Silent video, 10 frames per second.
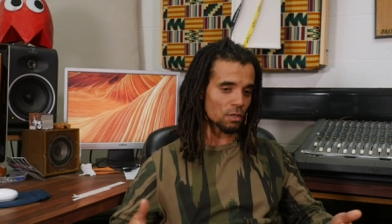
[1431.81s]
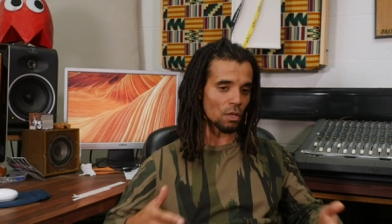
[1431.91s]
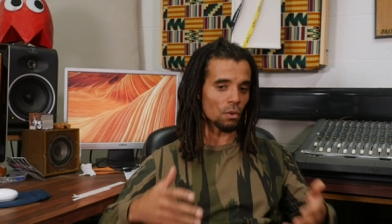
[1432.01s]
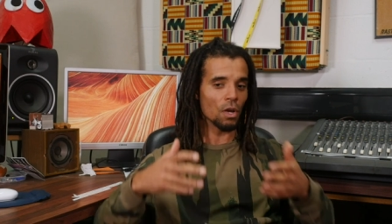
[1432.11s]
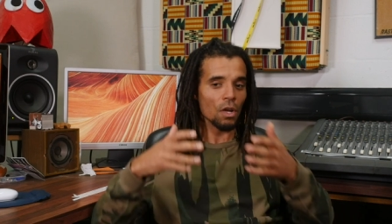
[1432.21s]

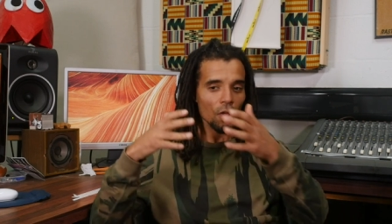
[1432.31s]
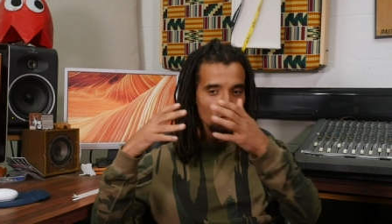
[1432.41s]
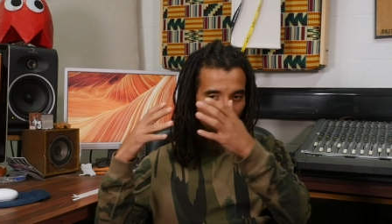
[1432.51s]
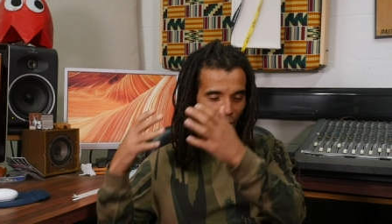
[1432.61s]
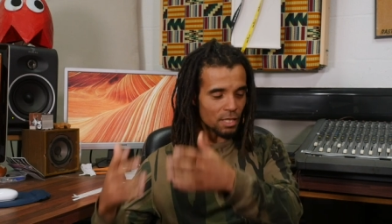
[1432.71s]
So
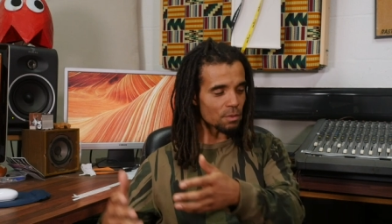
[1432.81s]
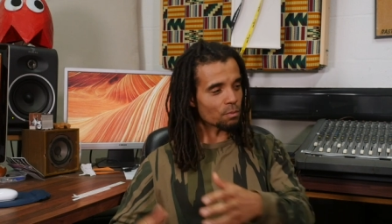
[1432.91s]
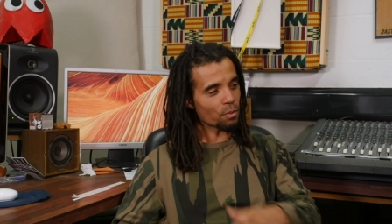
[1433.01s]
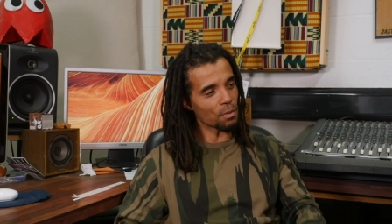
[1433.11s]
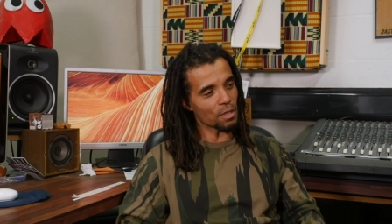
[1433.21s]
that is
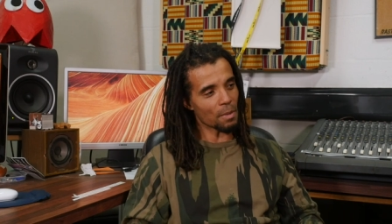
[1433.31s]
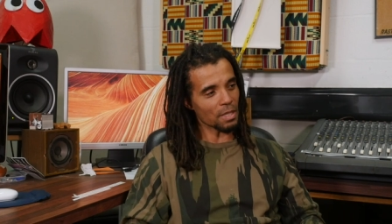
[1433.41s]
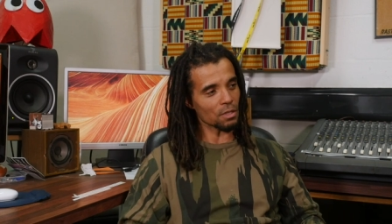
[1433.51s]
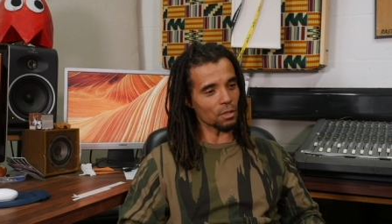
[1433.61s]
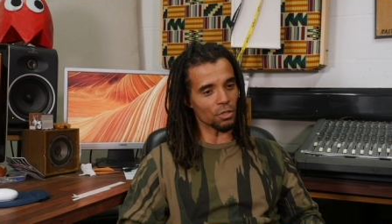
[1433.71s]
probably the
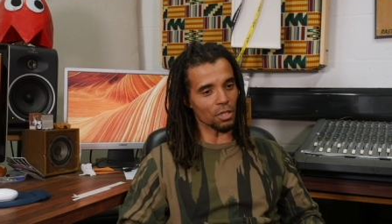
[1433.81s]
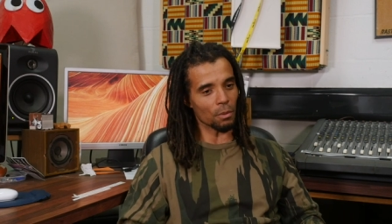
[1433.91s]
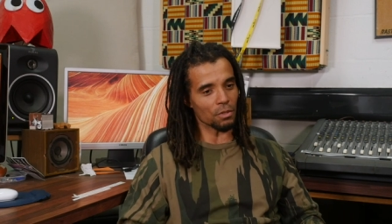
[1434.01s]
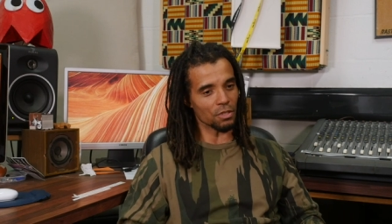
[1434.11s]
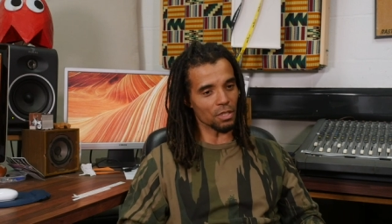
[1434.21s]
main solution I
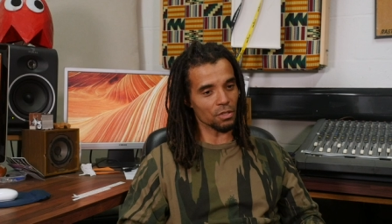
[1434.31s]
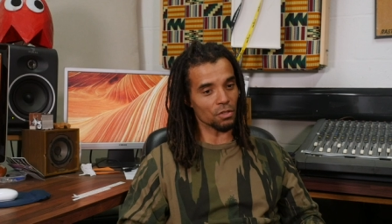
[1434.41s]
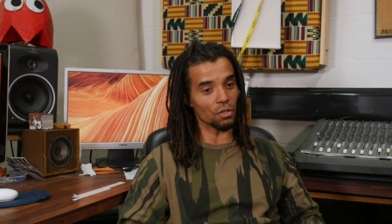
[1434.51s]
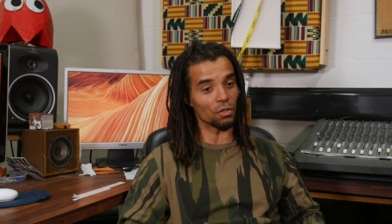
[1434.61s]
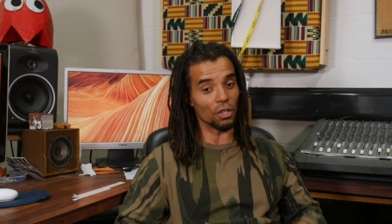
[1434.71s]
would
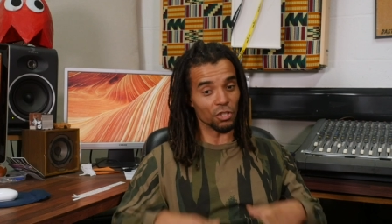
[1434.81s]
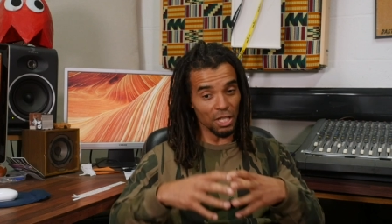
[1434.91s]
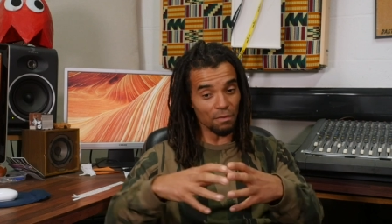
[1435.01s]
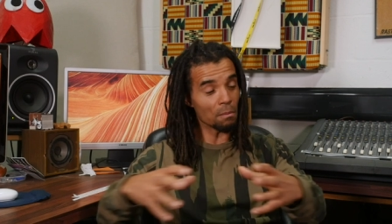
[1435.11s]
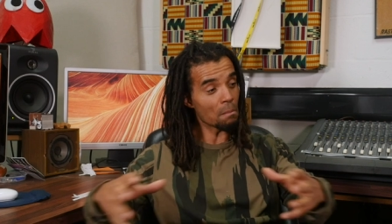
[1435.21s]
suggest to
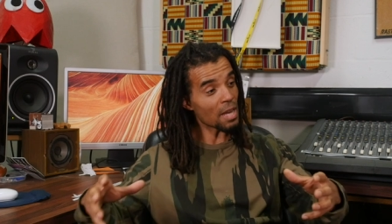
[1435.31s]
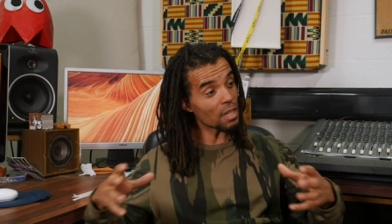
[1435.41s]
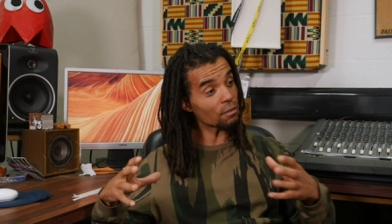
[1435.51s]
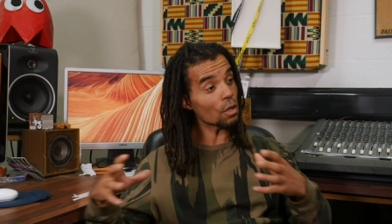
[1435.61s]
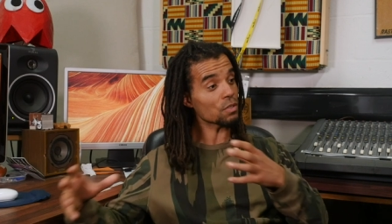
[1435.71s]
achieving
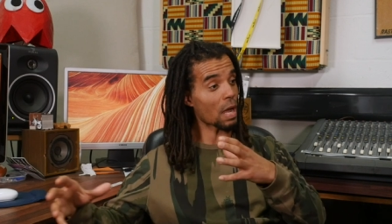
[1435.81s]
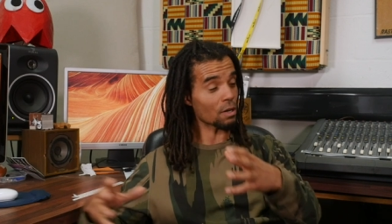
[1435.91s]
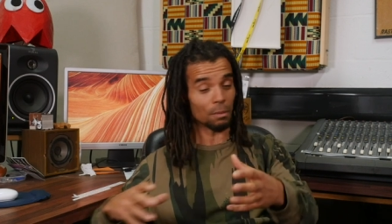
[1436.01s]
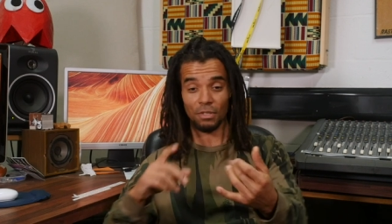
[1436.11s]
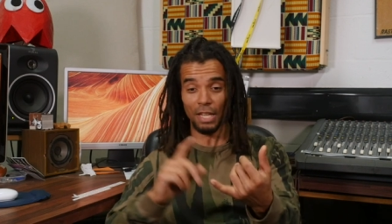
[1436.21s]
many of those
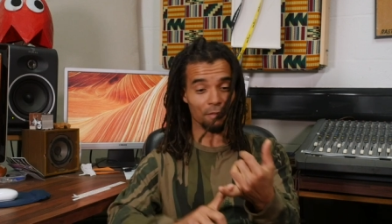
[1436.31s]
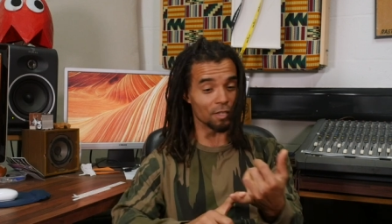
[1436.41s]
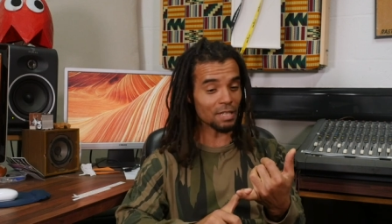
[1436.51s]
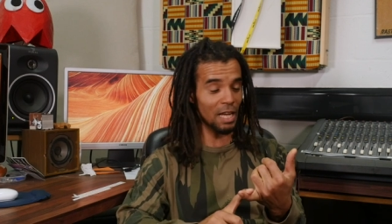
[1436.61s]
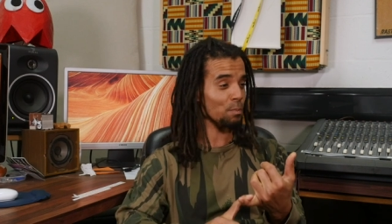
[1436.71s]
outcomes, saving
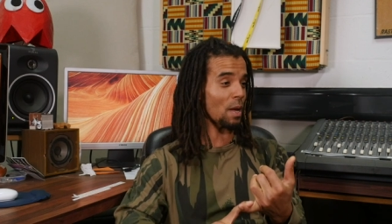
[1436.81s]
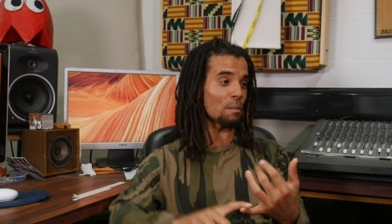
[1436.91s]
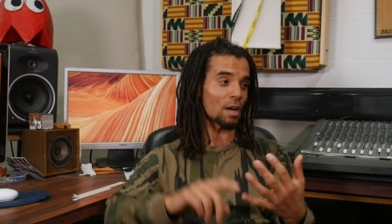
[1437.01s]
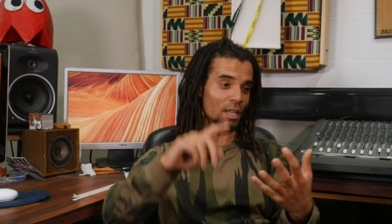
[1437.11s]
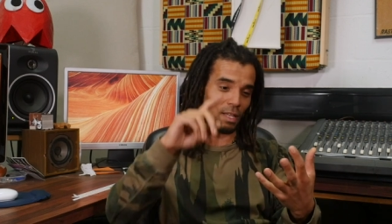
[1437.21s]
the taxpayer
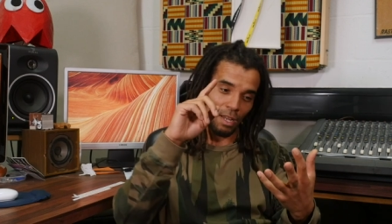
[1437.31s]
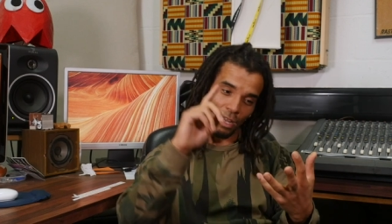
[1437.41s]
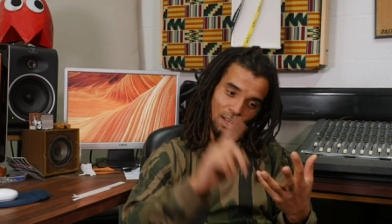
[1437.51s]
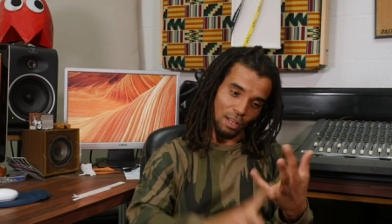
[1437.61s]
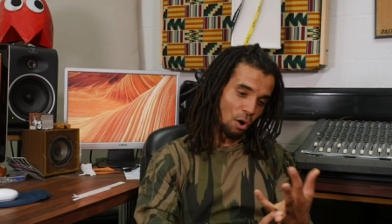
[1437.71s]
money,
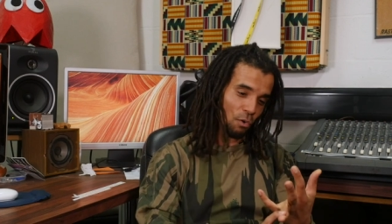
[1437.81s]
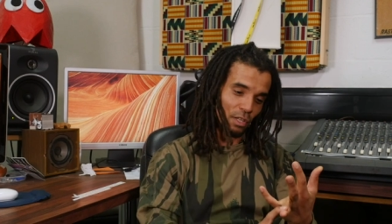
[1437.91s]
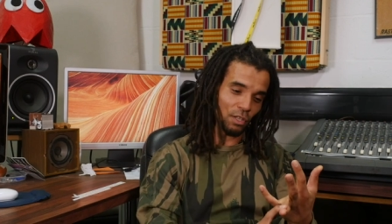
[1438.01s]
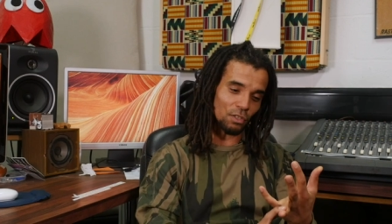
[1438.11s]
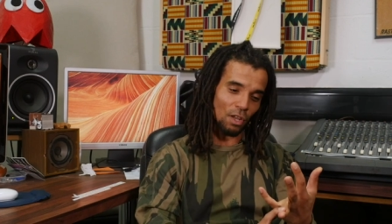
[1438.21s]

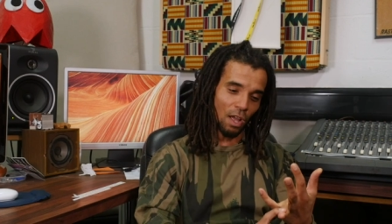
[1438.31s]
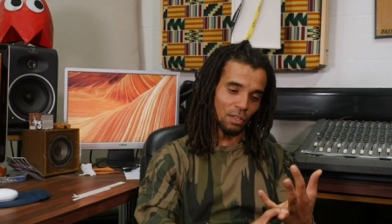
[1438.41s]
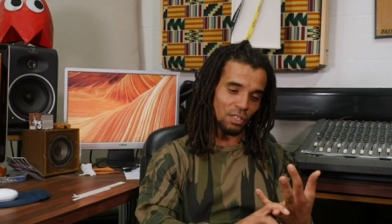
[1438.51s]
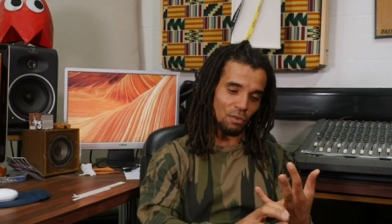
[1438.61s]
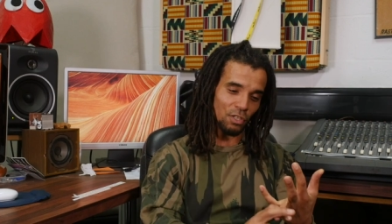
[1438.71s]
lowering
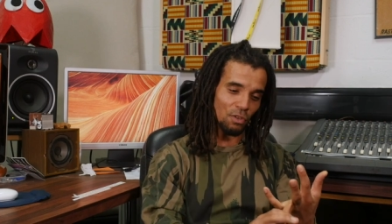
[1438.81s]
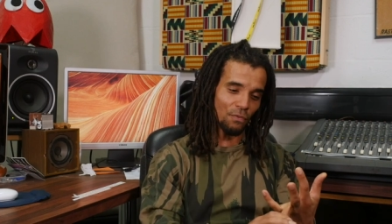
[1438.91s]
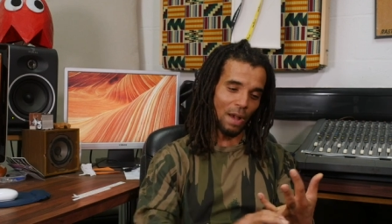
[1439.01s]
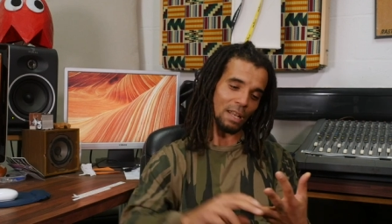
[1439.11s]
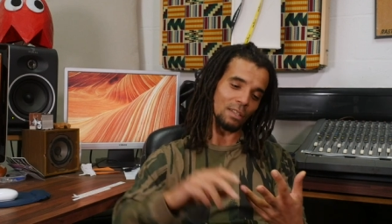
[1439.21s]
uh, serious youth
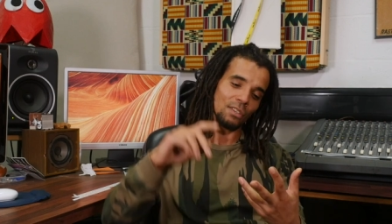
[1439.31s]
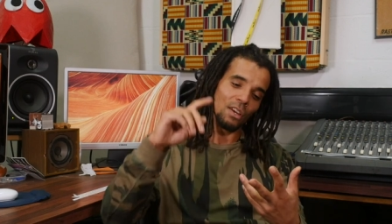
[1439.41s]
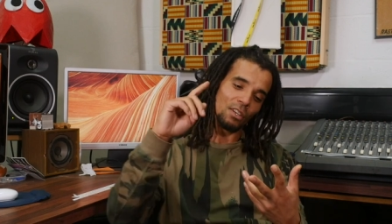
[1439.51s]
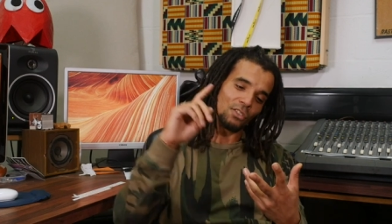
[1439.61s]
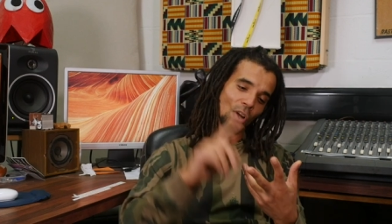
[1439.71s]
violence,
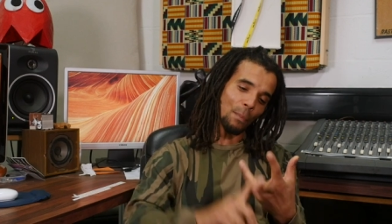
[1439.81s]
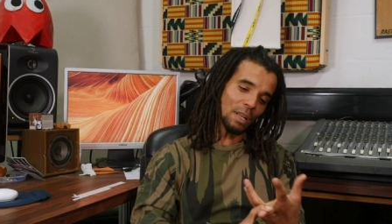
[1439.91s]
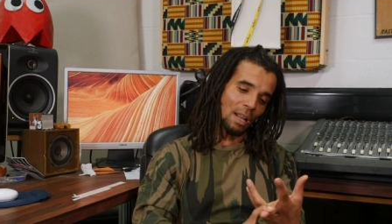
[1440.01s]
stopping